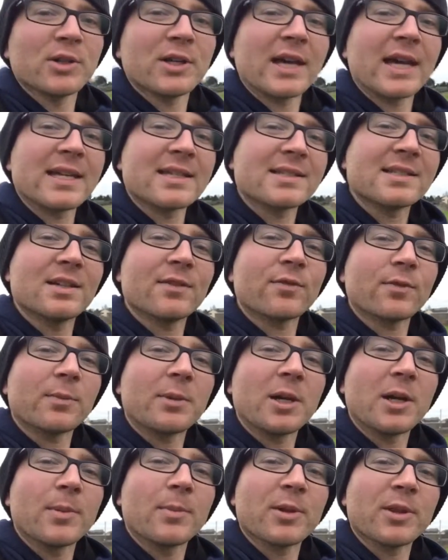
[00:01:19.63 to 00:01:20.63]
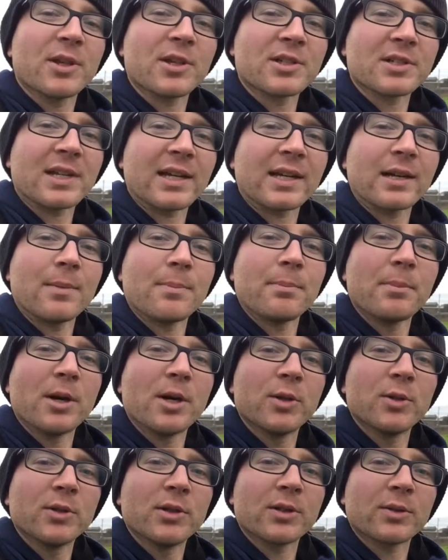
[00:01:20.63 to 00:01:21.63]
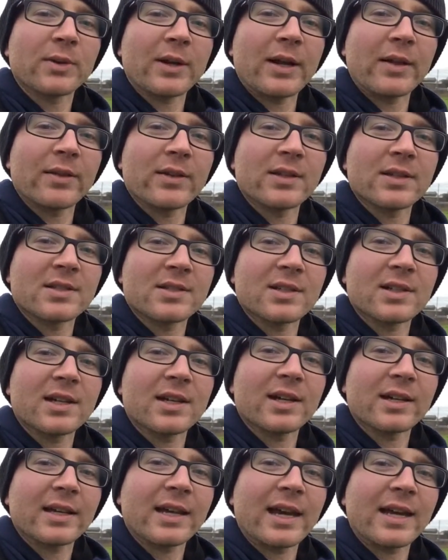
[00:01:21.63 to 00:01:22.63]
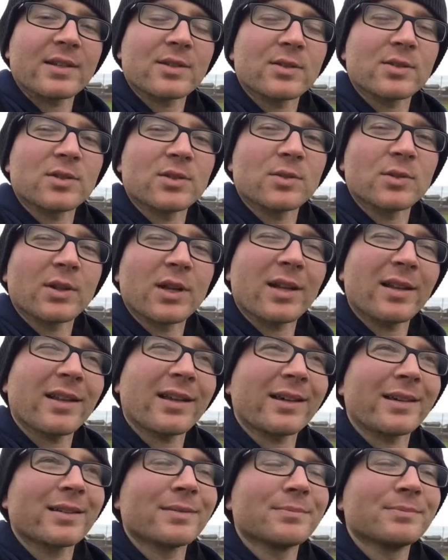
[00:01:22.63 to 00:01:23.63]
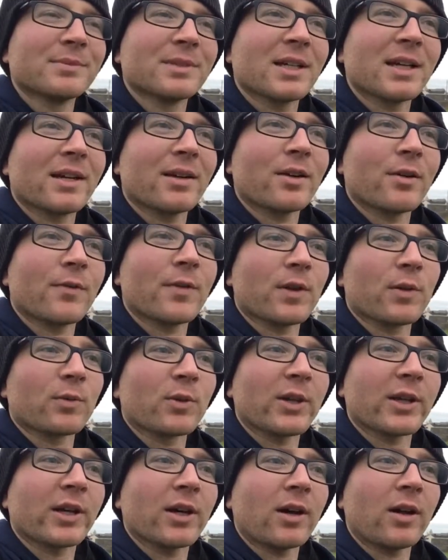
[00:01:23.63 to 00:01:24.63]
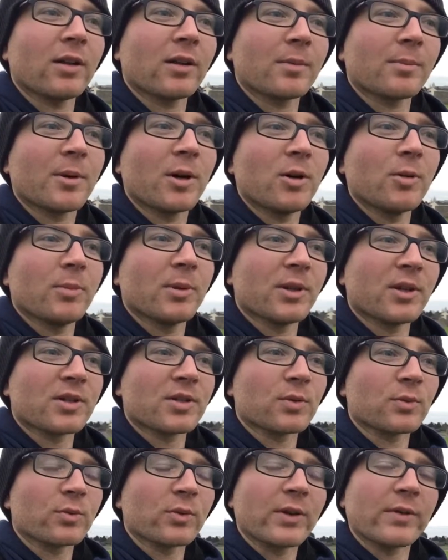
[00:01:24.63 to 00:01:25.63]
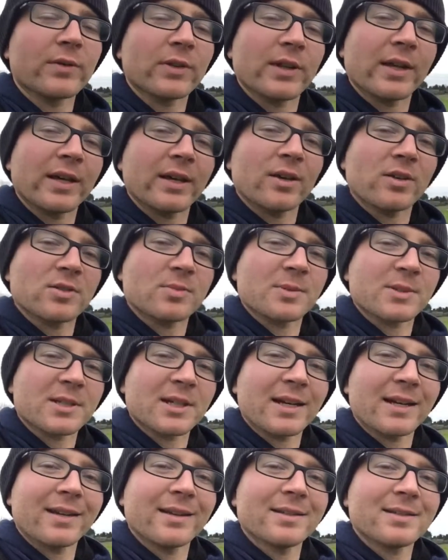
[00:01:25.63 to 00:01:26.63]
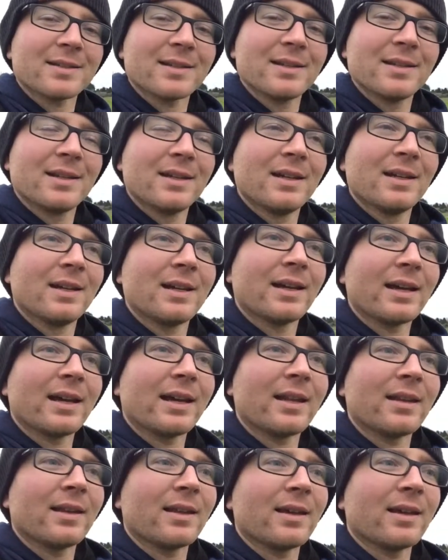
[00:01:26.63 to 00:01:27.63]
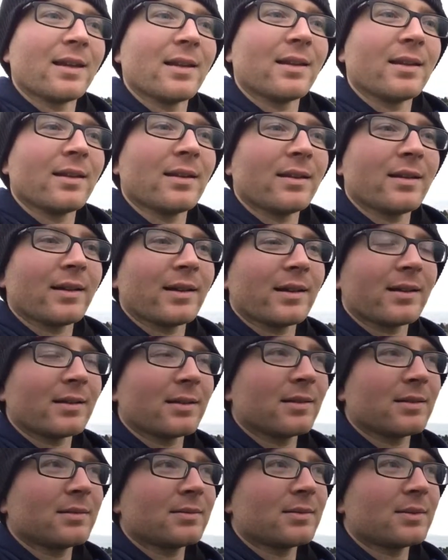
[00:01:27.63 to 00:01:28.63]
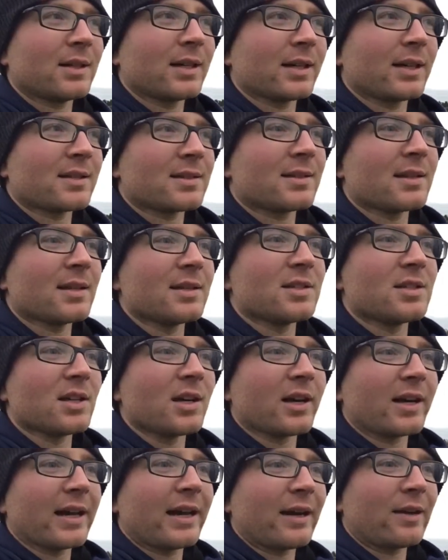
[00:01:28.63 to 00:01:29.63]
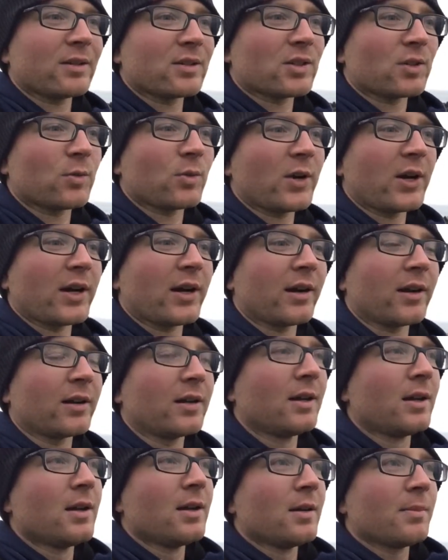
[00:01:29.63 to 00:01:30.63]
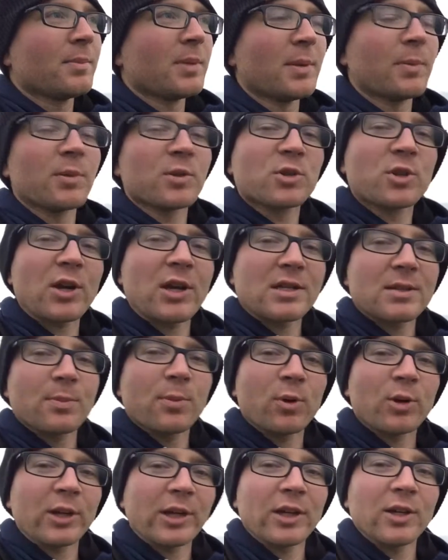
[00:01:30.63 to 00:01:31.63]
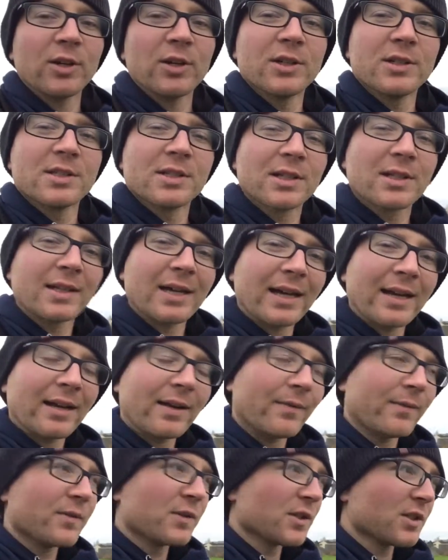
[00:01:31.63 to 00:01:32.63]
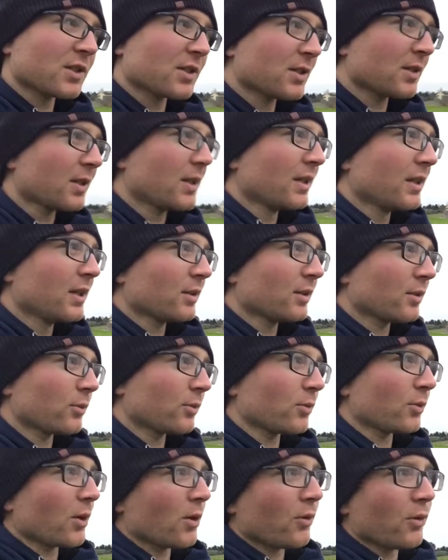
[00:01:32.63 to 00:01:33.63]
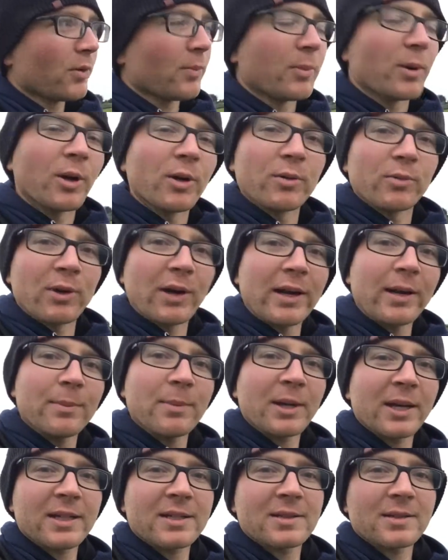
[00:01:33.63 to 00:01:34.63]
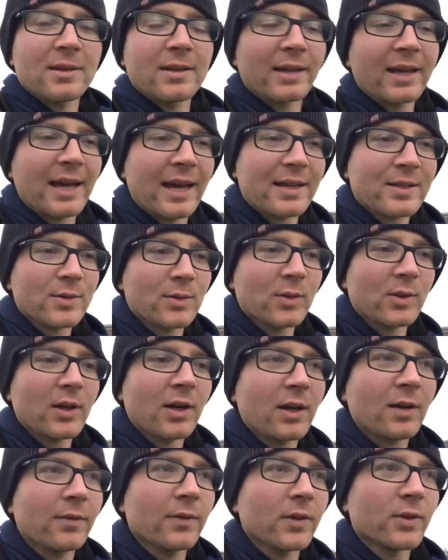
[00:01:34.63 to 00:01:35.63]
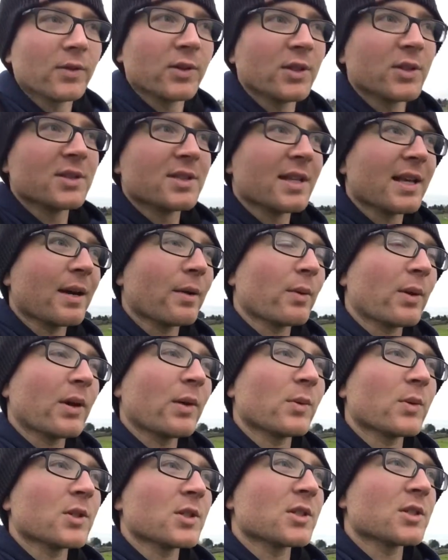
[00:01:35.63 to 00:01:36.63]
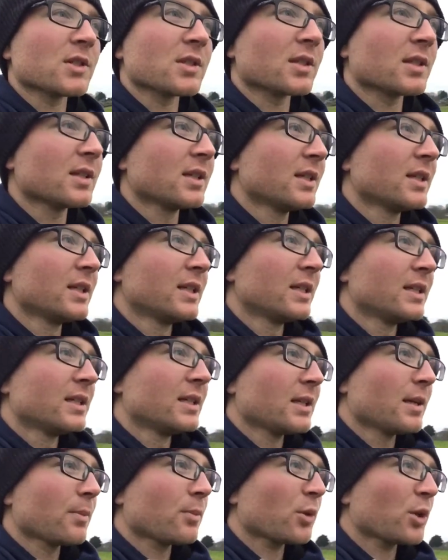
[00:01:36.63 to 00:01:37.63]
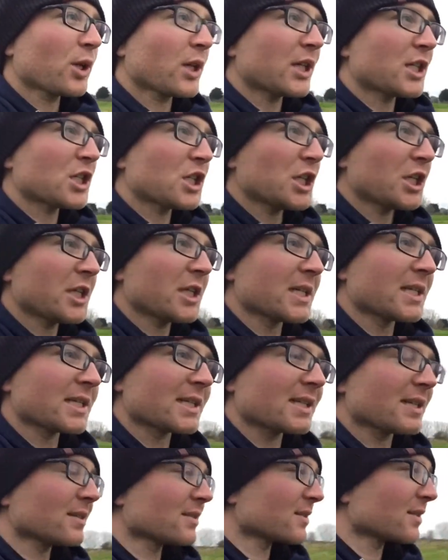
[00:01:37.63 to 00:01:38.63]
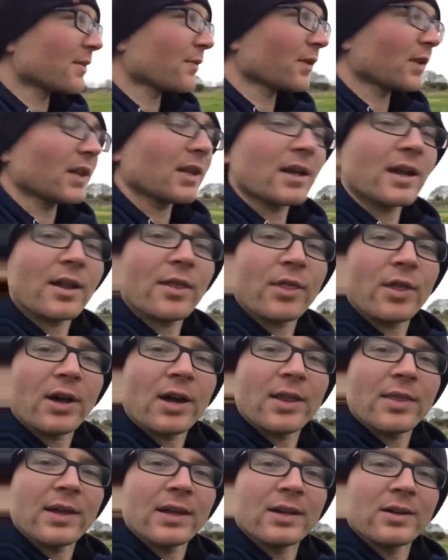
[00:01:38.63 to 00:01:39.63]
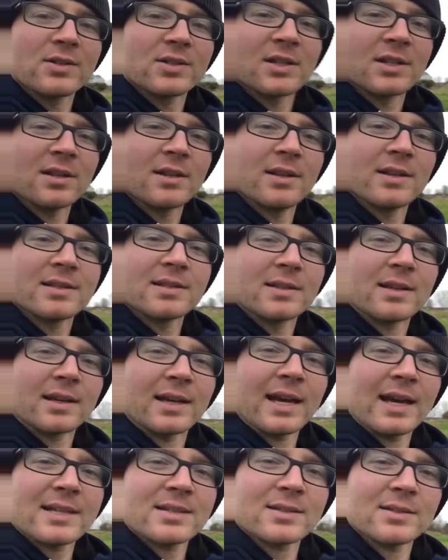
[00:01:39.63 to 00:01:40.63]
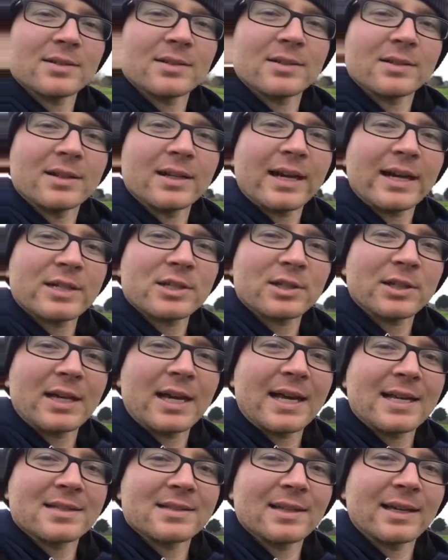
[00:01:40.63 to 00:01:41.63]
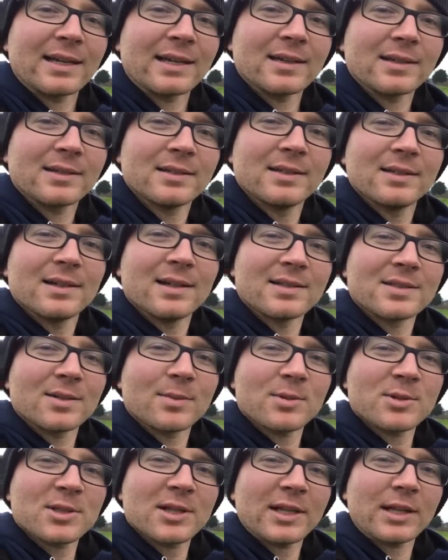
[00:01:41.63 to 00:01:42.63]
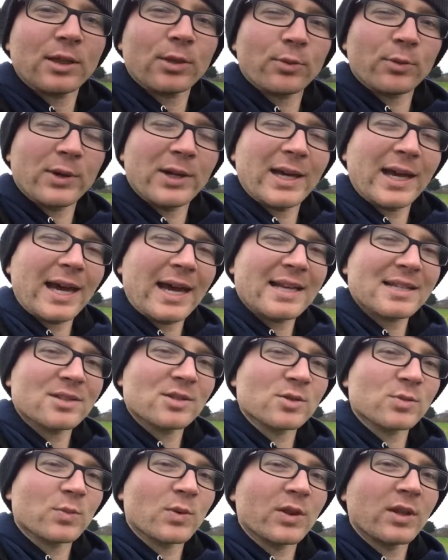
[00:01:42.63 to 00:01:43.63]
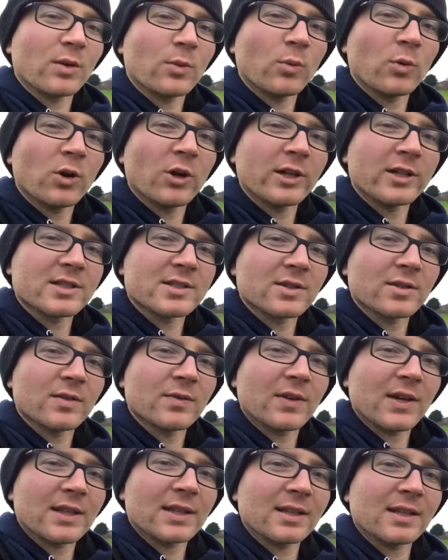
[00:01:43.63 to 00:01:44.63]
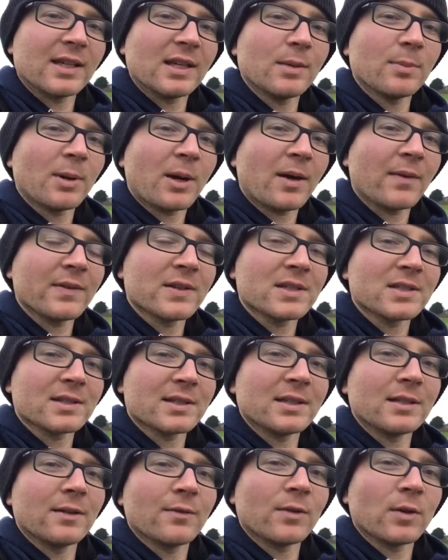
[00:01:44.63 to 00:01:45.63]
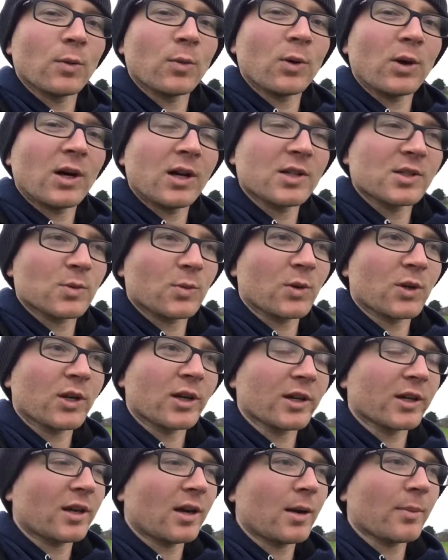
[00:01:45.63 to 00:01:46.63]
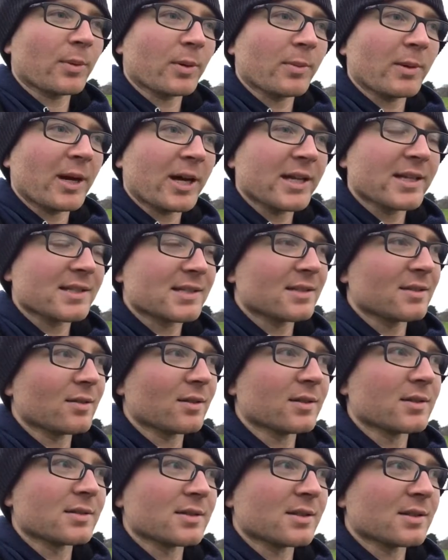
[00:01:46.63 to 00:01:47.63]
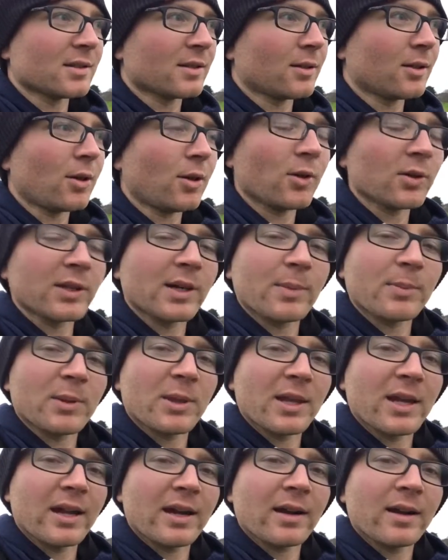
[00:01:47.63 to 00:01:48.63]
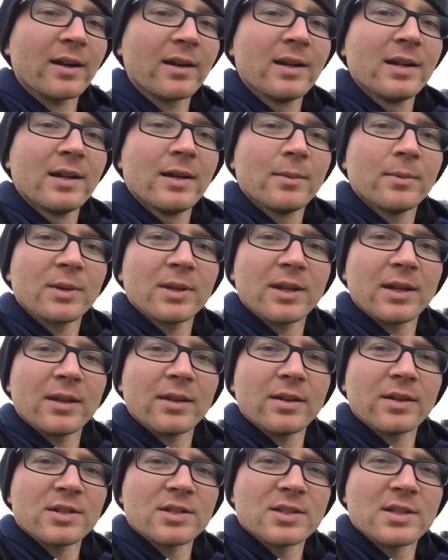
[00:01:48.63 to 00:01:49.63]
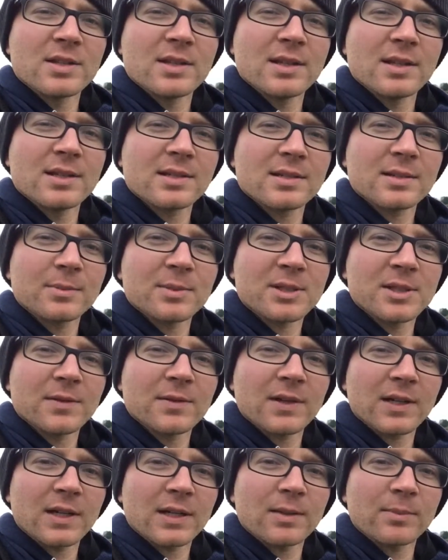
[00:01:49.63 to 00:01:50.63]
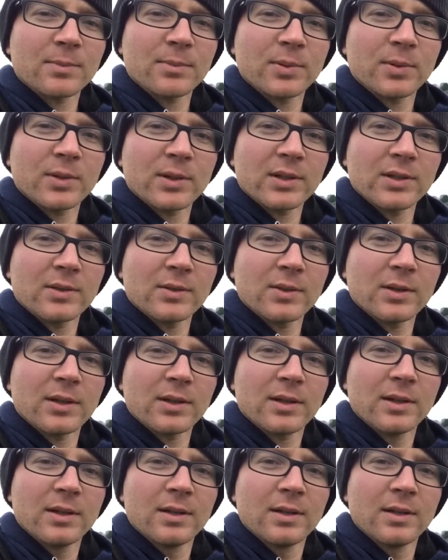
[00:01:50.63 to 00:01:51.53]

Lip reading: You can't see it from here, but there's like a moat around this castle too. Not like, I don't know if you can really call it a moat, but there's a river that goes beside it, and then like I guess they dug out to where people transporting goods could kind of just row their boat right up next to the castle and offload goods that way, which is pretty ingenious. Definitely a lot of thought that goes into this. The castle actually has like, it's almost like three castles within one. So you've got the Keep, obviously, if the walls were compromised, you could still hold up in there. But then there's this, let me see if I can point to it.